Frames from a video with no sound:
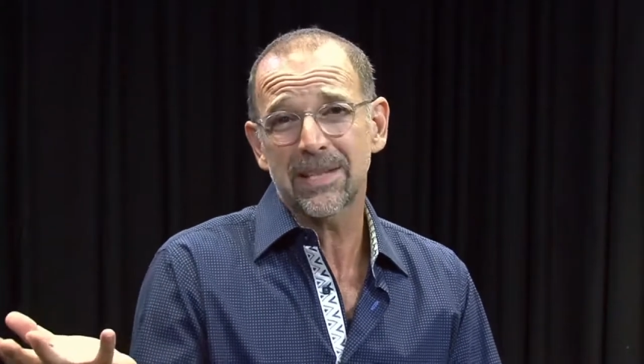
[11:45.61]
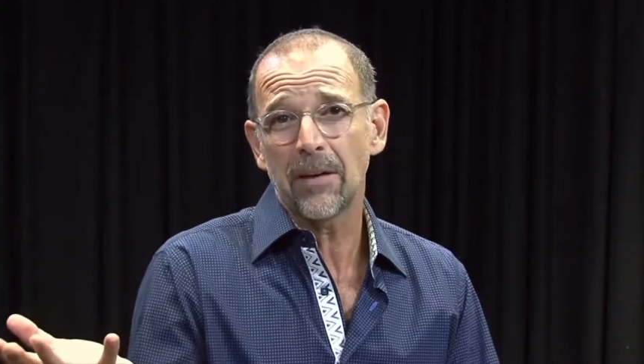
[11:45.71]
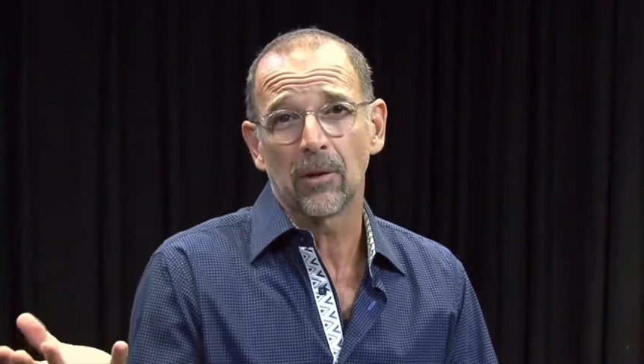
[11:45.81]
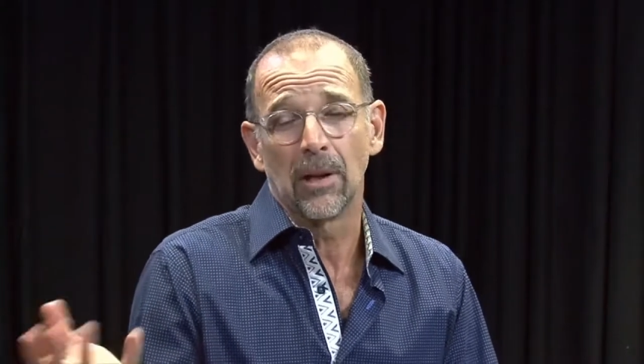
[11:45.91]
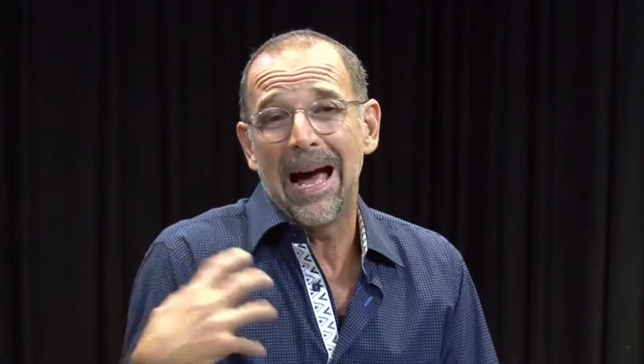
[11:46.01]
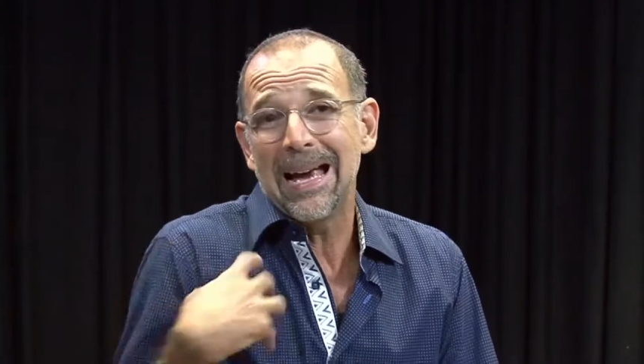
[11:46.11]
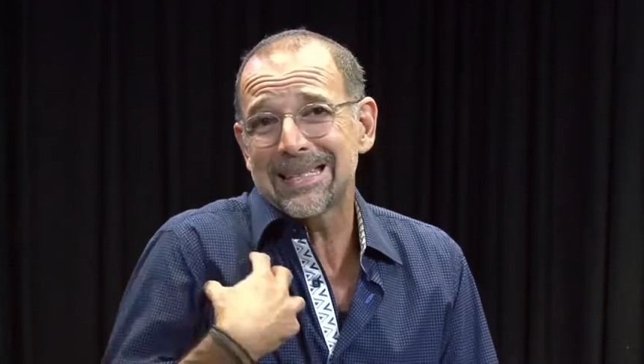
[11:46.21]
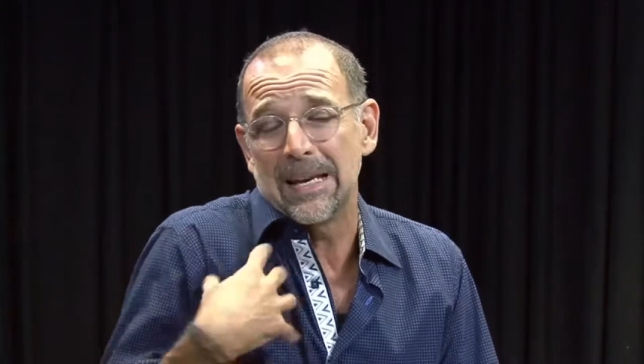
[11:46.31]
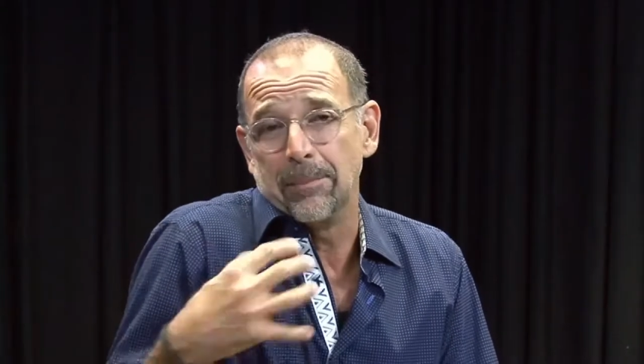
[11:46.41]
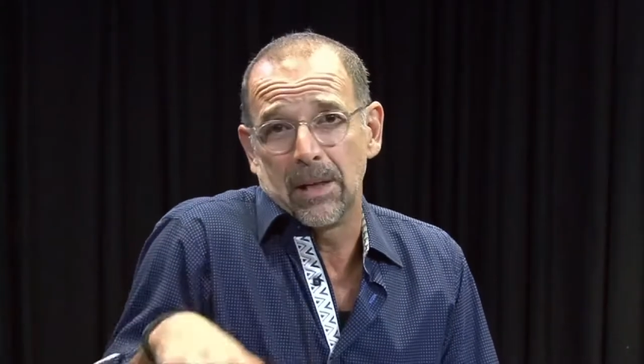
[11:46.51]
several.
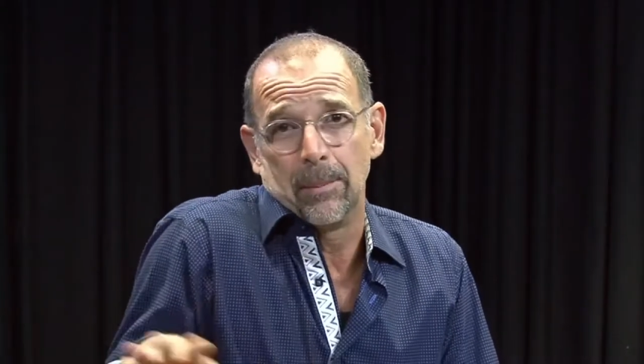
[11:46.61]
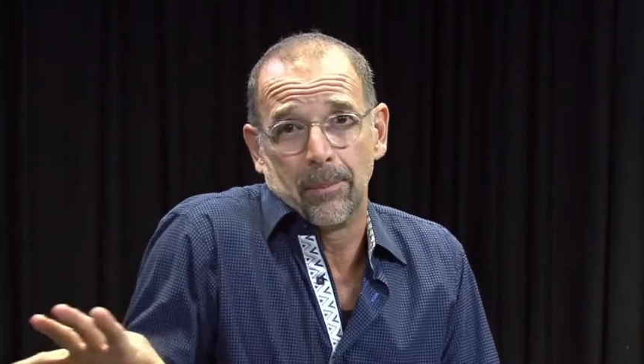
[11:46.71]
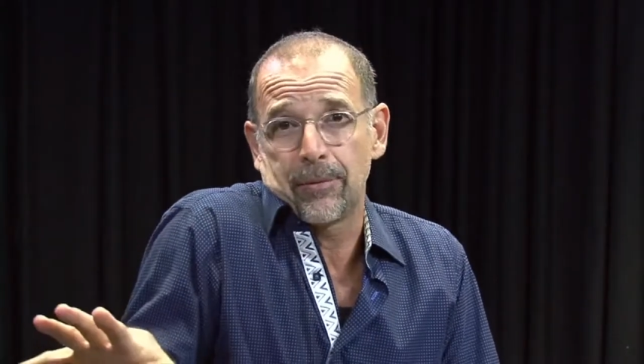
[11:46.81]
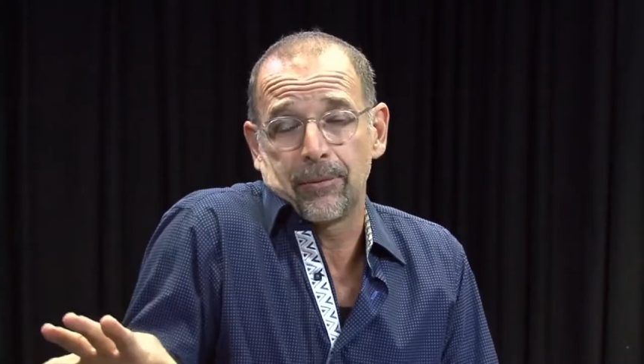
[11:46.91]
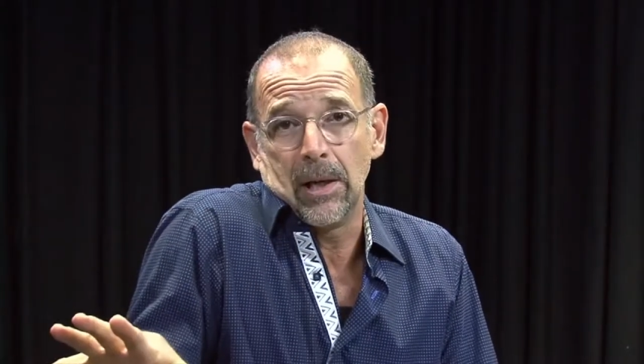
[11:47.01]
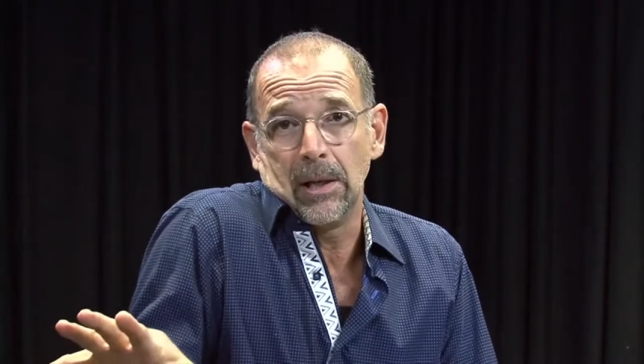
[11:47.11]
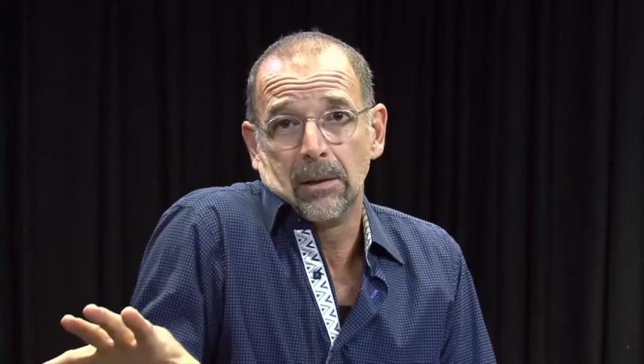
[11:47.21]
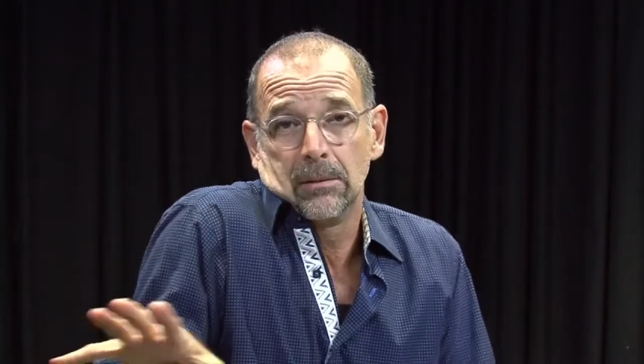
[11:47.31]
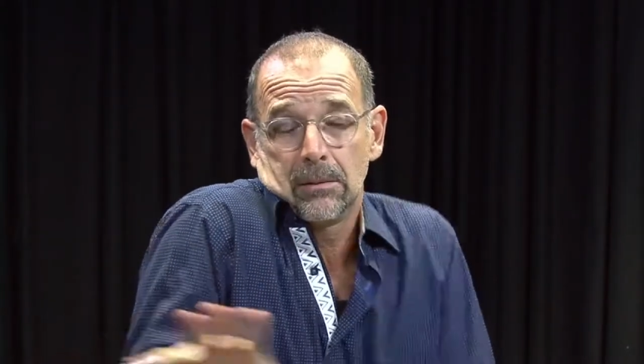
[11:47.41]
I say minimum three.